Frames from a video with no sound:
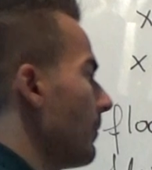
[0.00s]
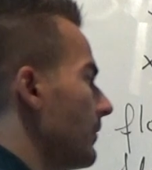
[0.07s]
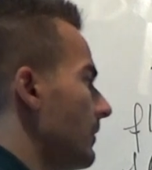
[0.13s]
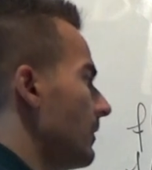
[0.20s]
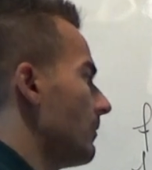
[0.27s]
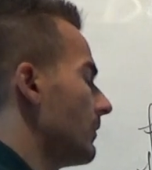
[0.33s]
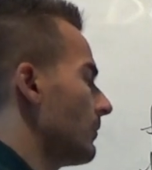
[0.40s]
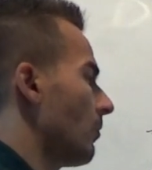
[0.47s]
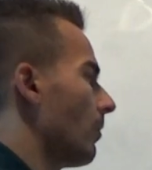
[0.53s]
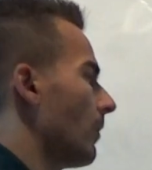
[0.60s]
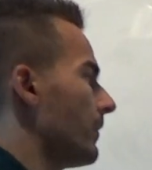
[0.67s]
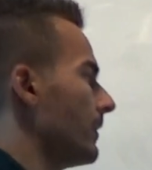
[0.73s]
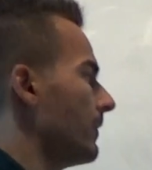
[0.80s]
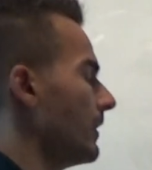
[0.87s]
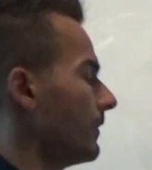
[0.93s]
series or
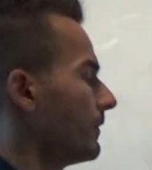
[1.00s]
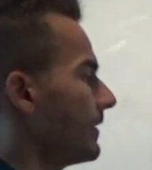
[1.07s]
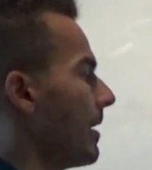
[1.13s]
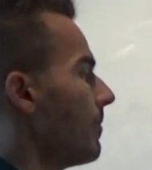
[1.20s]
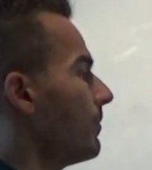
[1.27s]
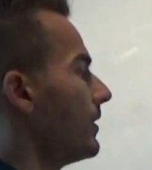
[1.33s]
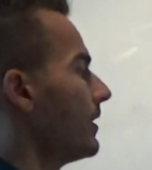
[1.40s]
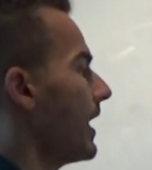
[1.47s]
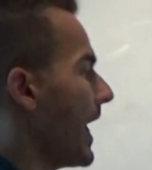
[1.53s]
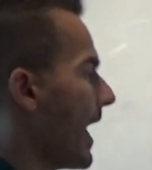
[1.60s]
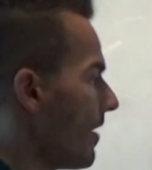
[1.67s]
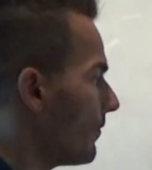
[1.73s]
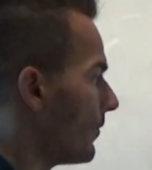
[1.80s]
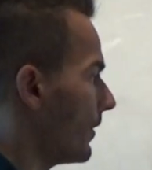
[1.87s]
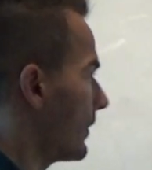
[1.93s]
the sample
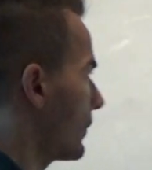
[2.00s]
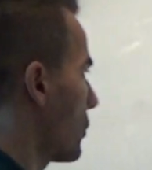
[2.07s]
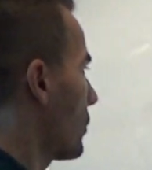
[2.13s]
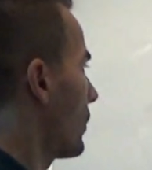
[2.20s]
average